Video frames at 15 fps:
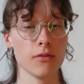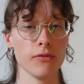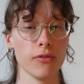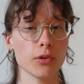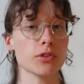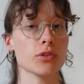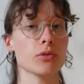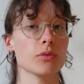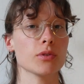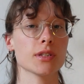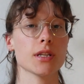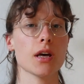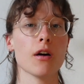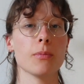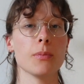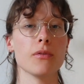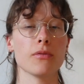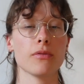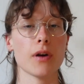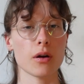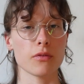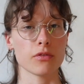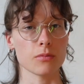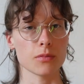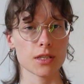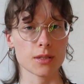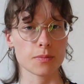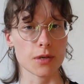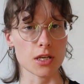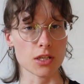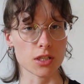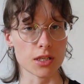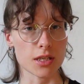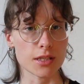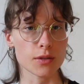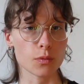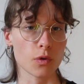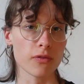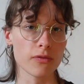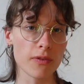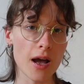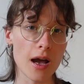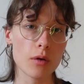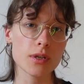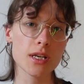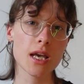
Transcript: fossils that have been found from this species were found